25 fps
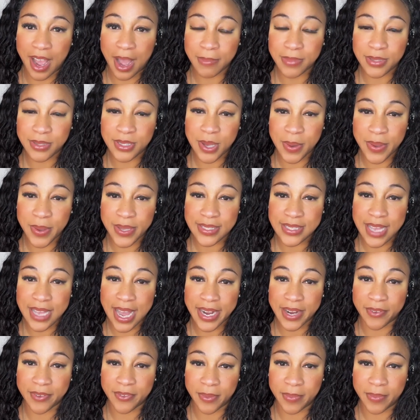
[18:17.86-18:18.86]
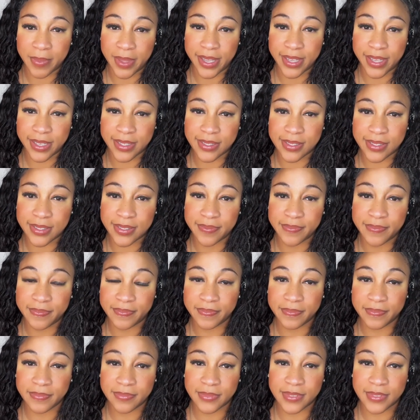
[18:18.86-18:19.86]
so excited from this.
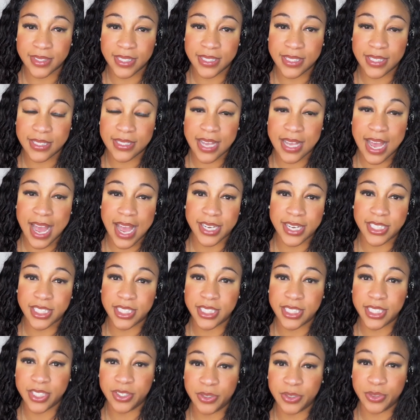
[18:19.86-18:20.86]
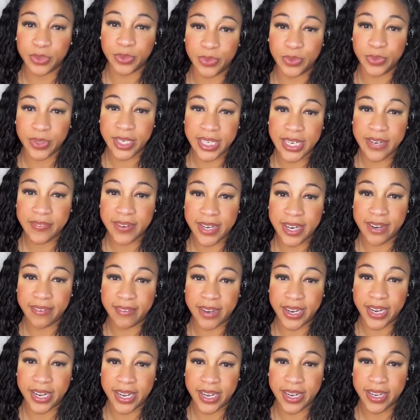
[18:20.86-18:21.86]
This is actually really, really,
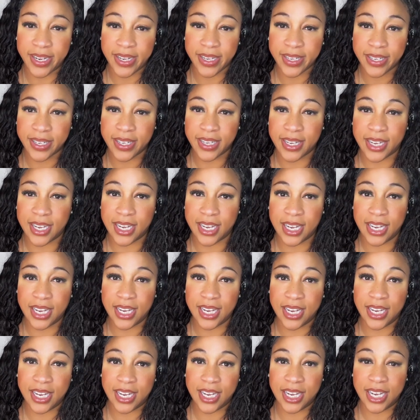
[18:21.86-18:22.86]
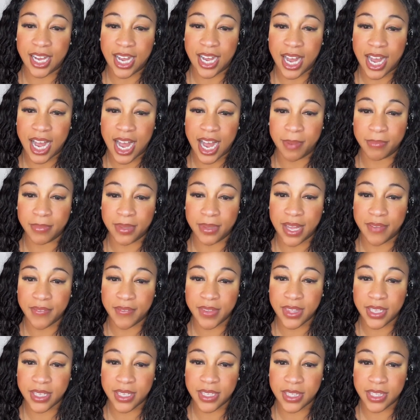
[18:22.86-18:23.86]
really, I'm
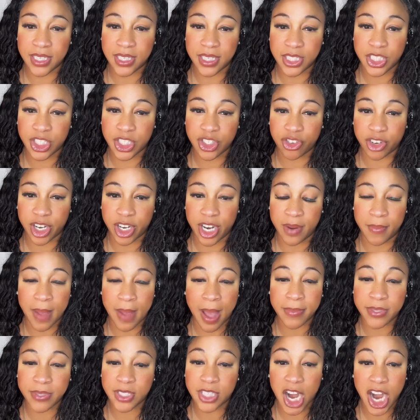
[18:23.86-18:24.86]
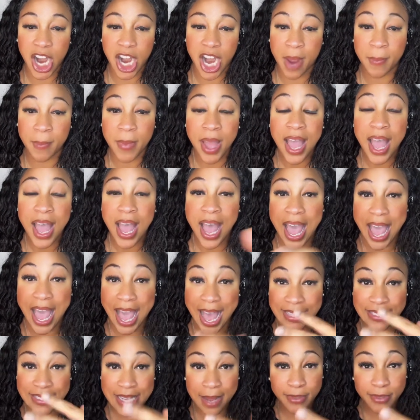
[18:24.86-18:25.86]
loving the stream. I'm sorry. As
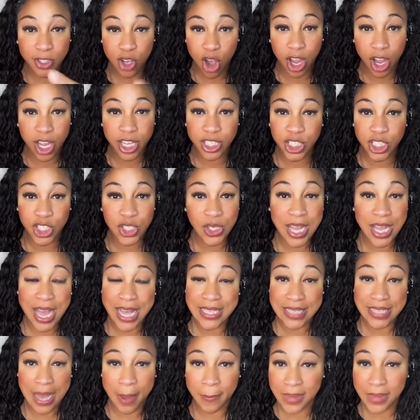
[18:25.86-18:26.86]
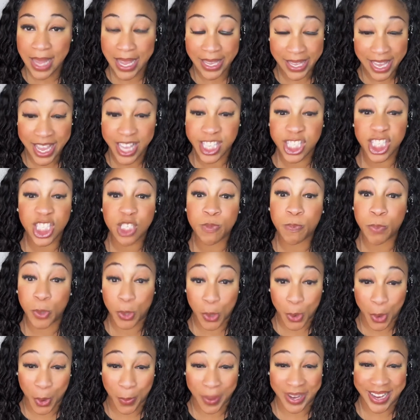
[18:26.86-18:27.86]
I'm talking to you guys, I'm like
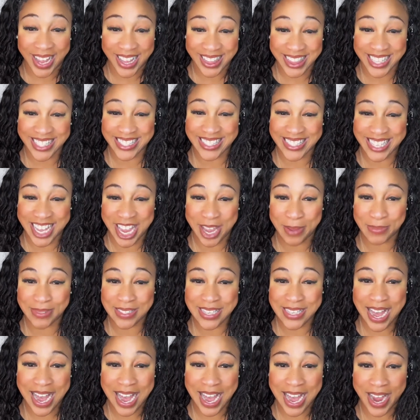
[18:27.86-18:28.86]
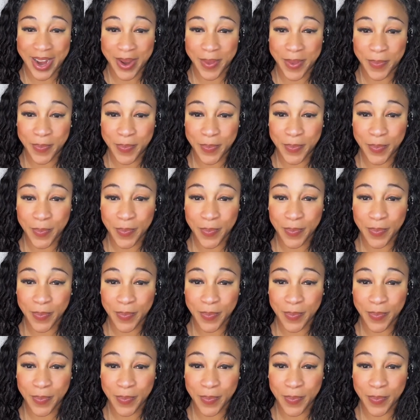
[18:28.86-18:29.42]
exploring at the same time.